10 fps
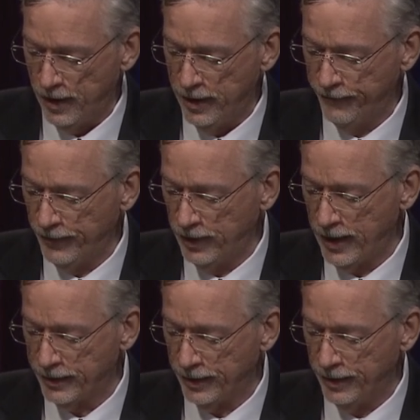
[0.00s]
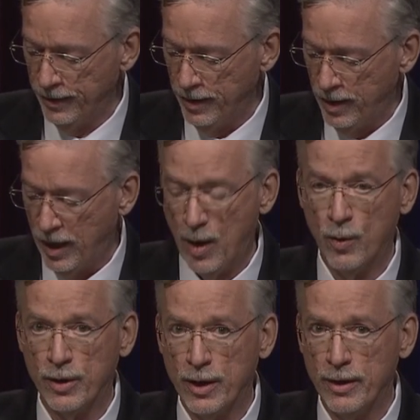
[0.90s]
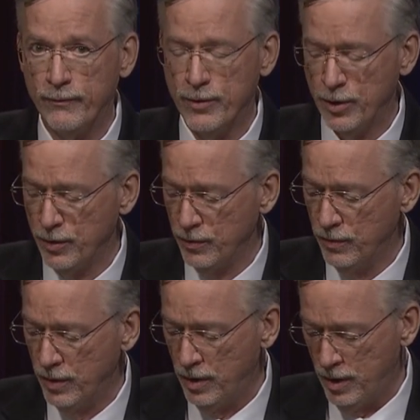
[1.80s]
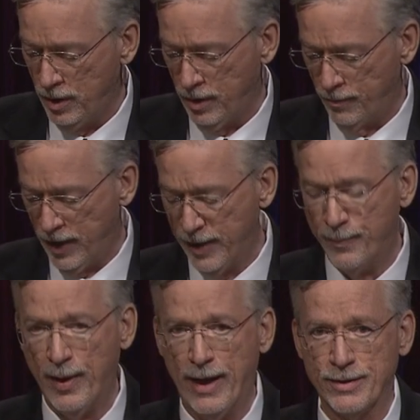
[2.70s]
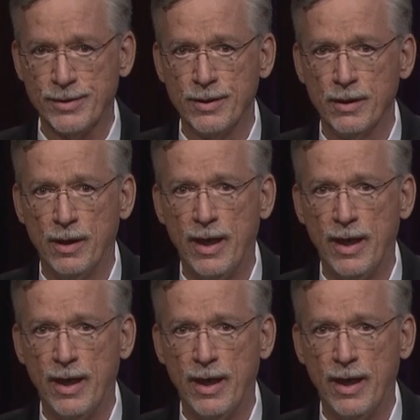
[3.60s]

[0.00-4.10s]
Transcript: If elected, I will give you my best.